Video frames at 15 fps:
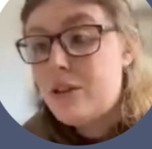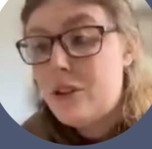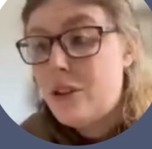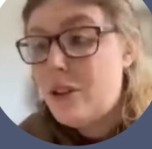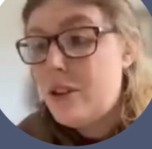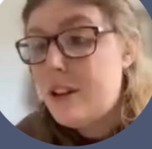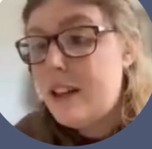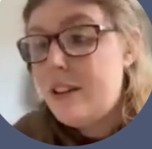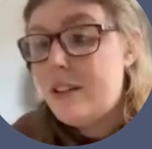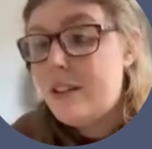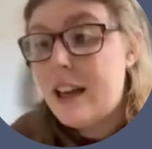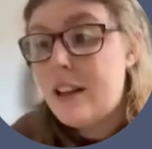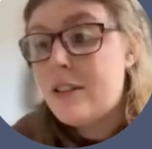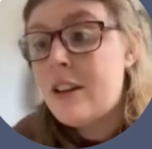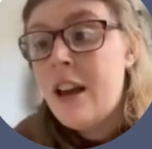to do these
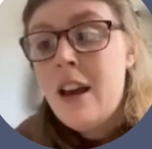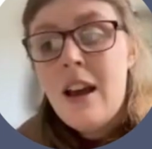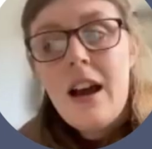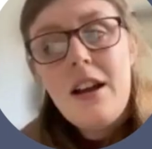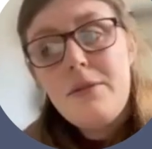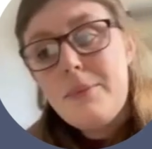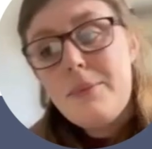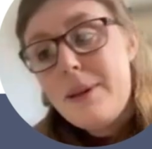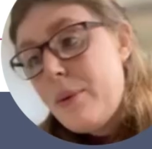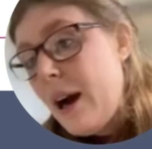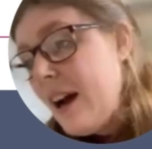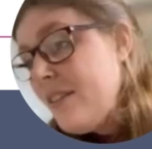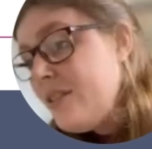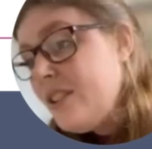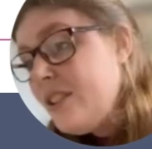things. As
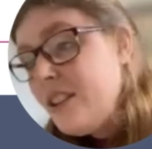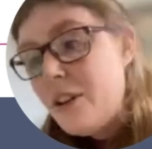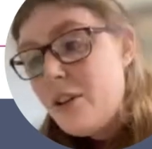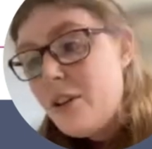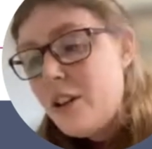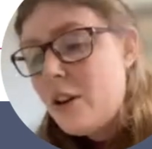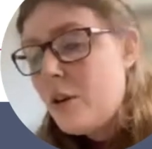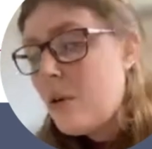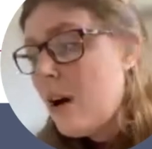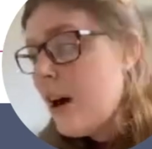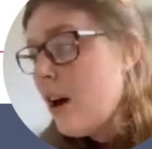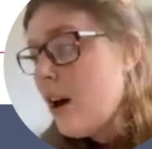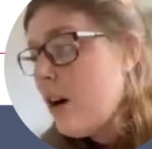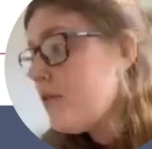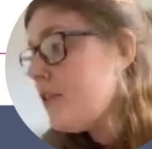midwives, you know, you can
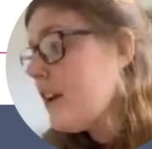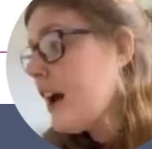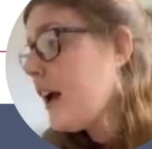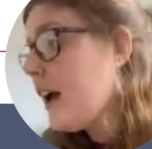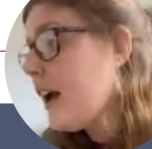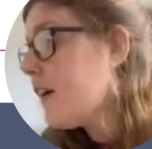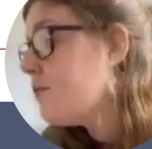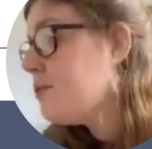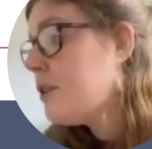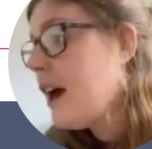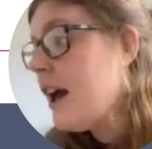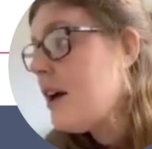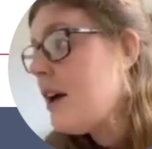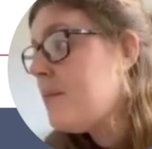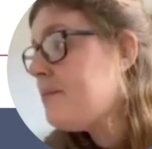quite often have,
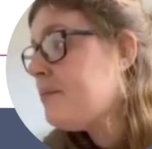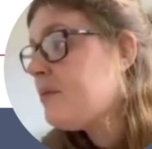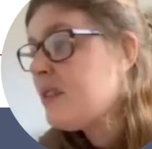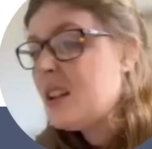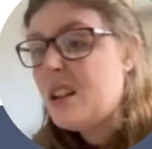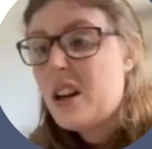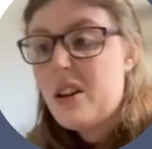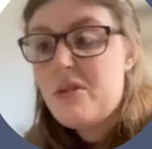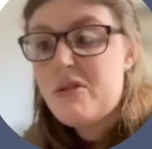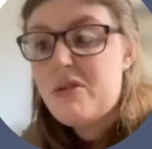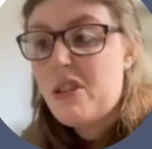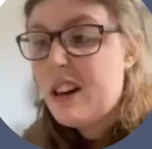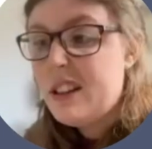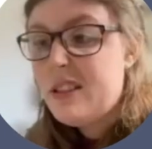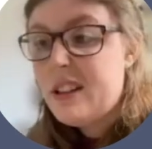
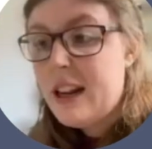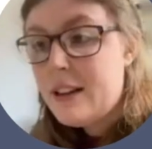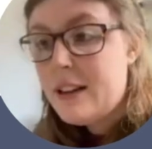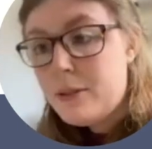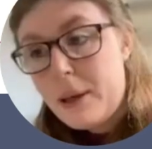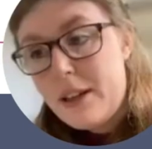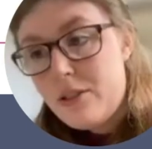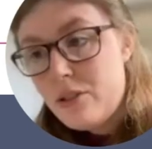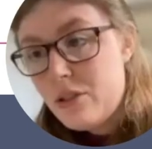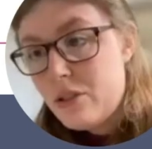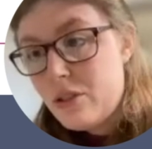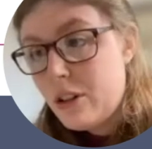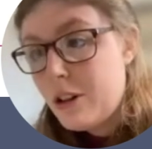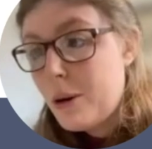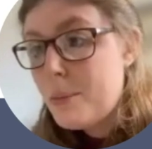4 antenatal
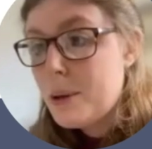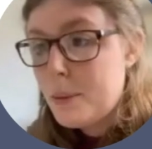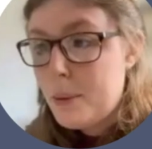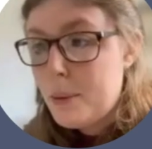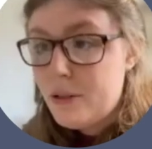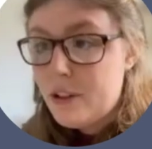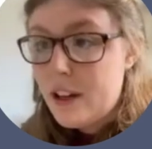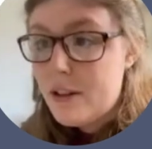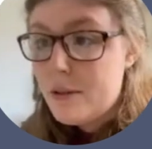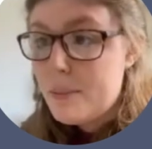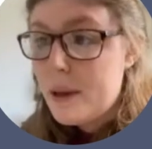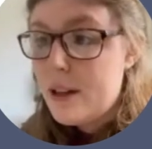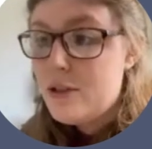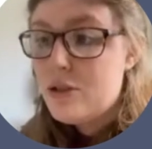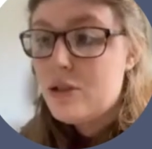patients and a couple of
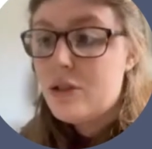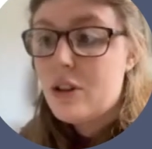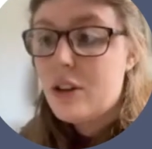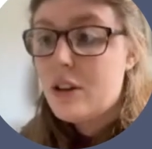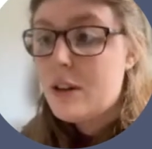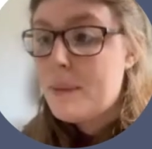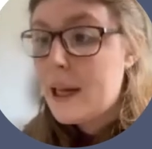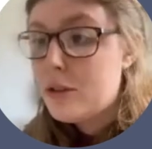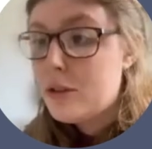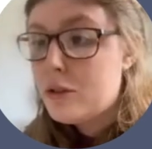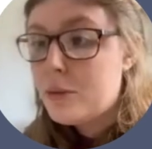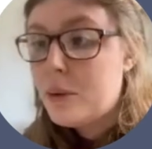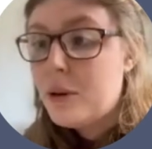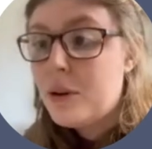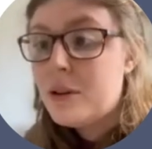postnatal patients on a
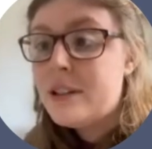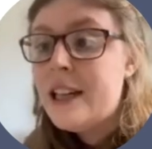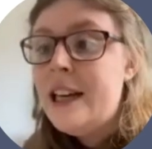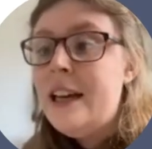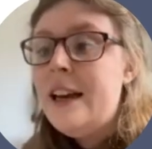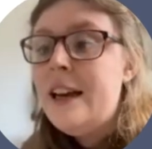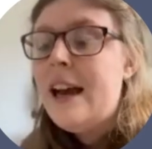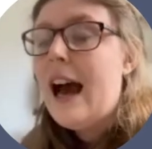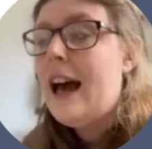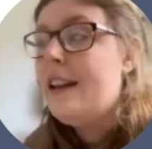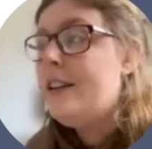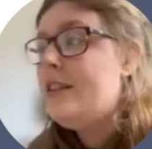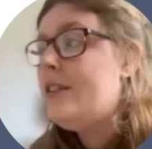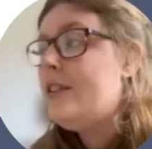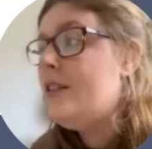mixed ward.
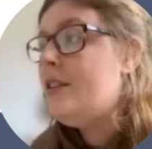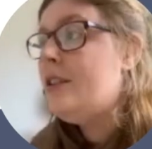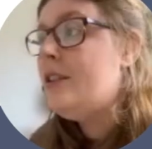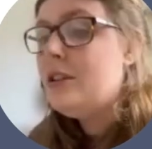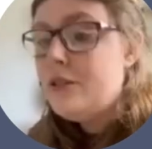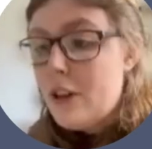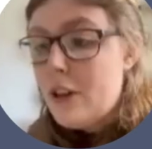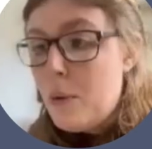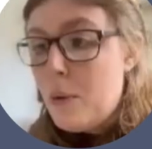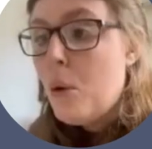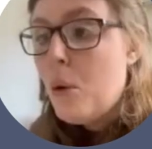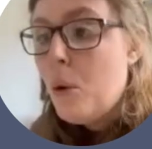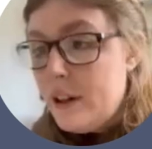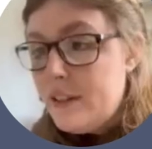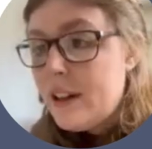And you don't
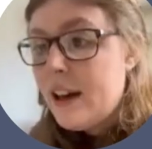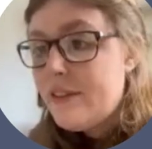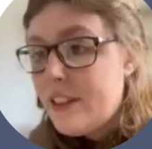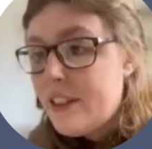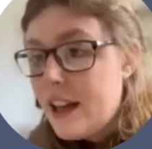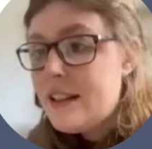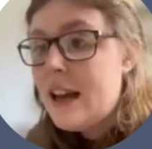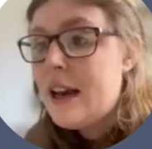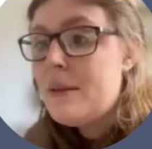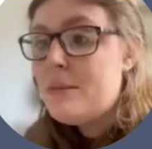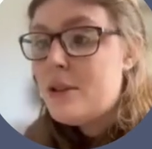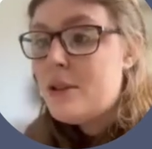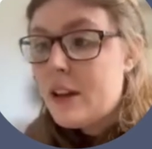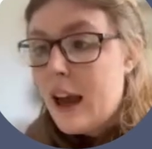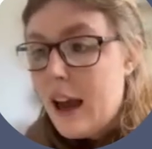always have that
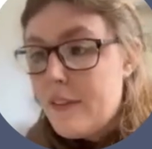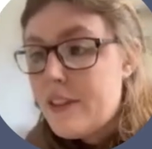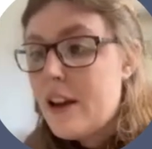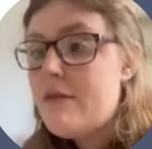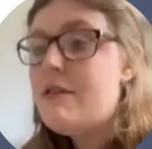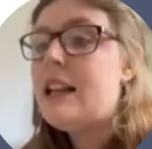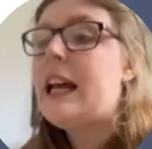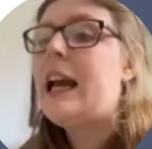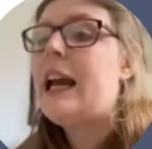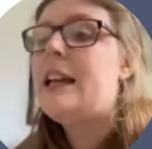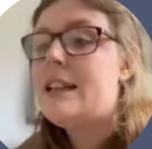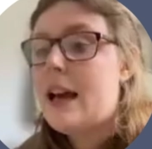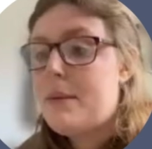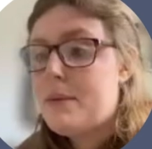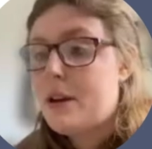time to have that really
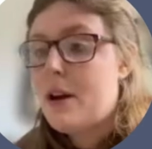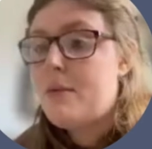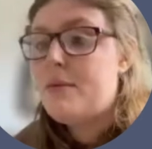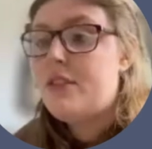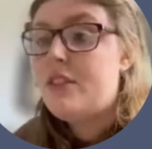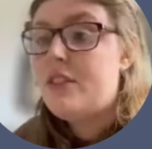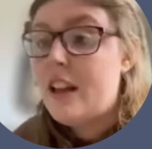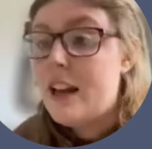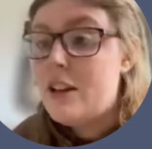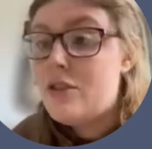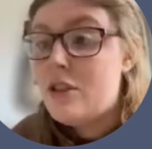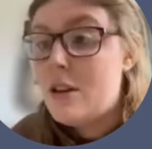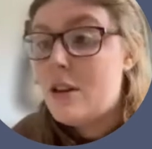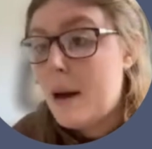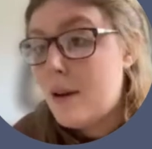in-depth
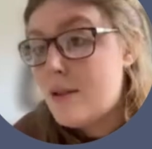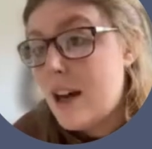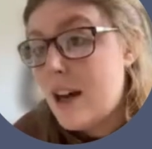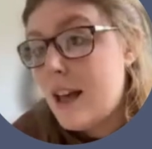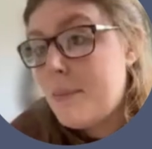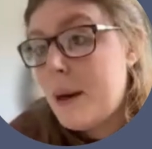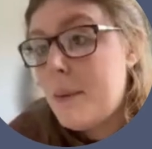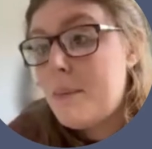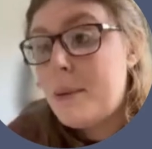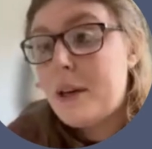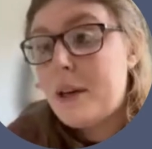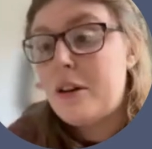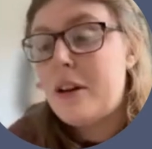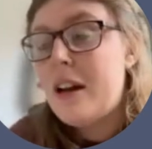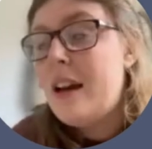conversation about Dilapan,
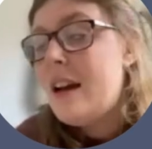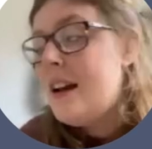because